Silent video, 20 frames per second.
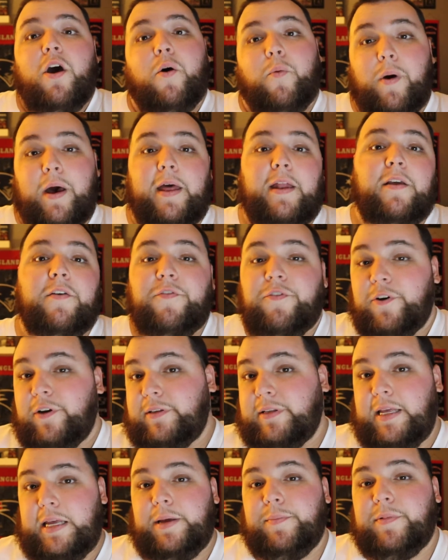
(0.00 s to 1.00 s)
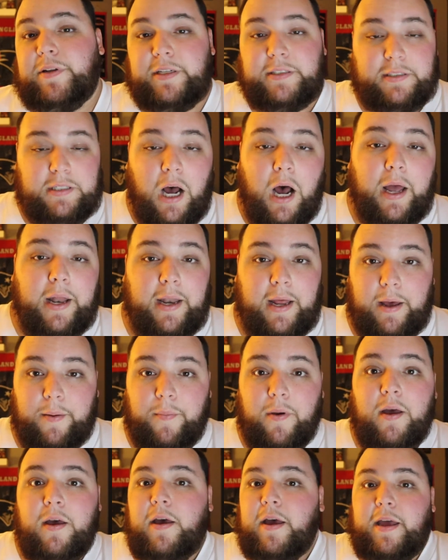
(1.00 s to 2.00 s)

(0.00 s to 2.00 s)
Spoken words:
waiting for a team to sign him.